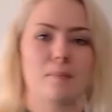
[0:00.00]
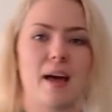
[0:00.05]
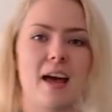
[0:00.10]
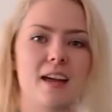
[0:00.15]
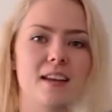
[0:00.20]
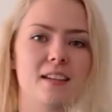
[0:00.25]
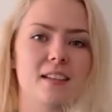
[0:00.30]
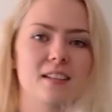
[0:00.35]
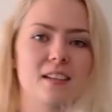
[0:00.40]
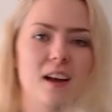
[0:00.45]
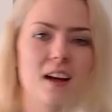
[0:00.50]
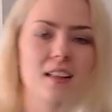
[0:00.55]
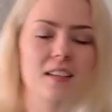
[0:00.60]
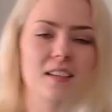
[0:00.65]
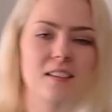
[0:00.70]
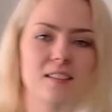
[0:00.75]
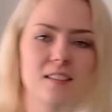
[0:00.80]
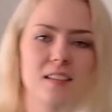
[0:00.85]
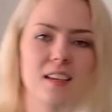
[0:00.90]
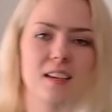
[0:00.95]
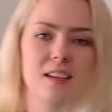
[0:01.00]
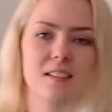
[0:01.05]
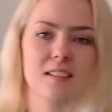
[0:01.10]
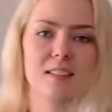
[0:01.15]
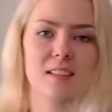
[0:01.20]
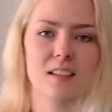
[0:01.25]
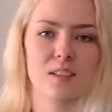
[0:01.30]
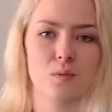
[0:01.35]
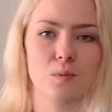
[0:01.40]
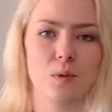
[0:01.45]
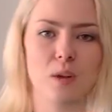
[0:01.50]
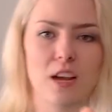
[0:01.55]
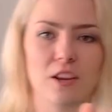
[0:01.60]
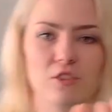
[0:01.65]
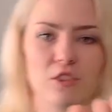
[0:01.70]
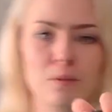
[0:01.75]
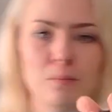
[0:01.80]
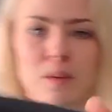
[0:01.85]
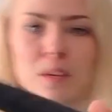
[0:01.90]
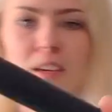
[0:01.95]
padded Kali sticks. This will
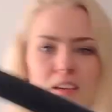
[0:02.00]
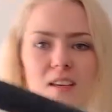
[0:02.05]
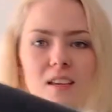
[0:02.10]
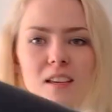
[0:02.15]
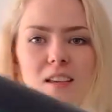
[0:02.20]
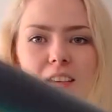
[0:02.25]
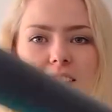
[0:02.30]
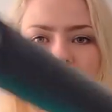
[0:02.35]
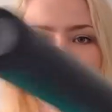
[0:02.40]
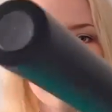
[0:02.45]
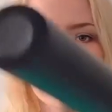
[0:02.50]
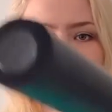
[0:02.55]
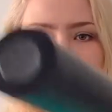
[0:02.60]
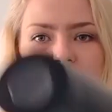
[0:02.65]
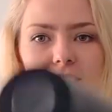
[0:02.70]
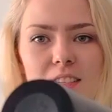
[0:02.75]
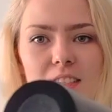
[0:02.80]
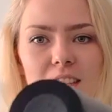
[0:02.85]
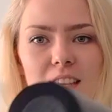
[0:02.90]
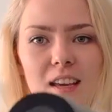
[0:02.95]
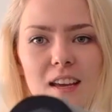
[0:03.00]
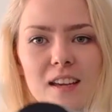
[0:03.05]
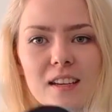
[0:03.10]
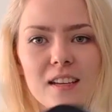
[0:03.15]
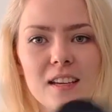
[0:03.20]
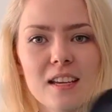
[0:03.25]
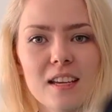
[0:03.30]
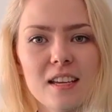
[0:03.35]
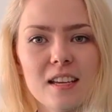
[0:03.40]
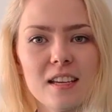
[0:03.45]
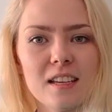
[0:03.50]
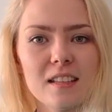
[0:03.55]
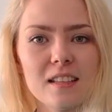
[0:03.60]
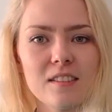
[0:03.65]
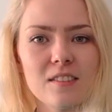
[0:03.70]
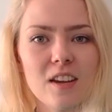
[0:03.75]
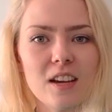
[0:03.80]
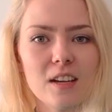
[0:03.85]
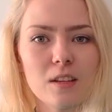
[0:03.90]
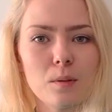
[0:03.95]
actually be, you can see that
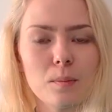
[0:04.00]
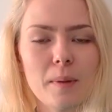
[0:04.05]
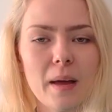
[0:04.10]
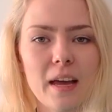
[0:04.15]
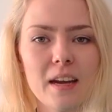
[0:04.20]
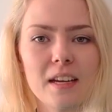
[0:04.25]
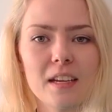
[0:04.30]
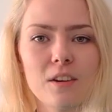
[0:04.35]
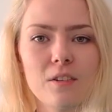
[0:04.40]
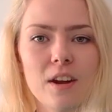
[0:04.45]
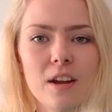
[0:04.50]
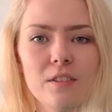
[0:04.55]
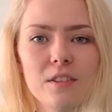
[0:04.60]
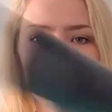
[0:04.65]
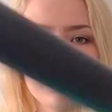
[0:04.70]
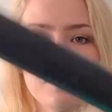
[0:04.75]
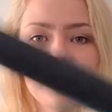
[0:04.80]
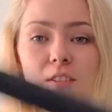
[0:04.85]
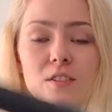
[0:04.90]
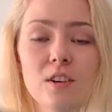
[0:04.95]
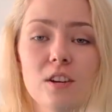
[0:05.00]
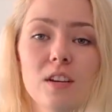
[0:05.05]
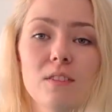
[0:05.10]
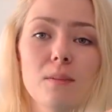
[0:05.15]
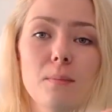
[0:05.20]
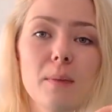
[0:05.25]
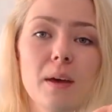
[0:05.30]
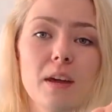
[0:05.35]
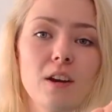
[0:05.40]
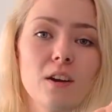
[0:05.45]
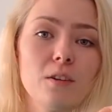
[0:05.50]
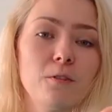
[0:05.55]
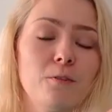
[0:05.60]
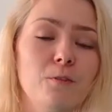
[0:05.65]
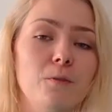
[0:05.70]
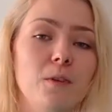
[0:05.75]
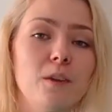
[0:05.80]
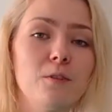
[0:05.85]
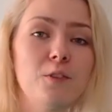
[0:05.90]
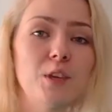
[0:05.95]
they've got a little padding around them. These are even better
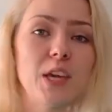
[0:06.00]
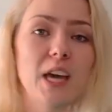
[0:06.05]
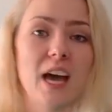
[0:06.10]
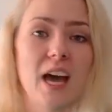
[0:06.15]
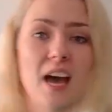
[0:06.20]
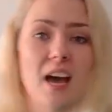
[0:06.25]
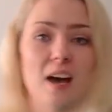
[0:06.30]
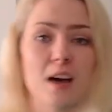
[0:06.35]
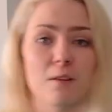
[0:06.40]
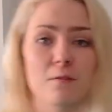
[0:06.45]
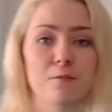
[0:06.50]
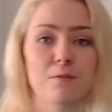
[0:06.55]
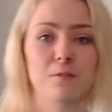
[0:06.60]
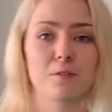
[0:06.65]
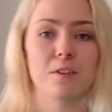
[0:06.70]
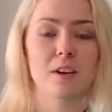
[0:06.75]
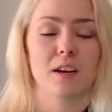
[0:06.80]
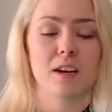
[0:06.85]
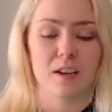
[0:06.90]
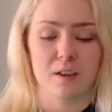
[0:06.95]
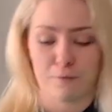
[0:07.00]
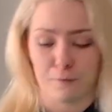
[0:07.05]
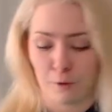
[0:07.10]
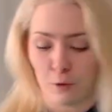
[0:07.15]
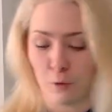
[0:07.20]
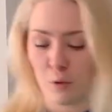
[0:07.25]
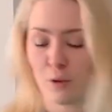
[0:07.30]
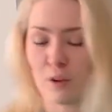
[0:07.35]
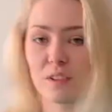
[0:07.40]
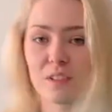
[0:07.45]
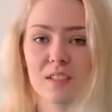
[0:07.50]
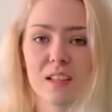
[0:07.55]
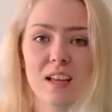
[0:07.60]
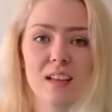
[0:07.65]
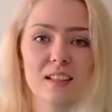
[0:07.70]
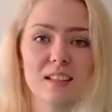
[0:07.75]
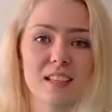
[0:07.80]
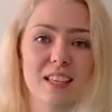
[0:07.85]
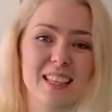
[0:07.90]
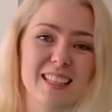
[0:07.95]
if you have floors
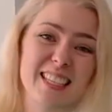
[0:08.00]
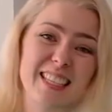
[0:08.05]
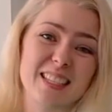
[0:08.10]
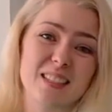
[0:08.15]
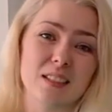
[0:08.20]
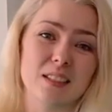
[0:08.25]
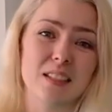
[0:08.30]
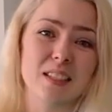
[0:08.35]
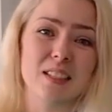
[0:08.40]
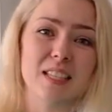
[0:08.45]
that get easily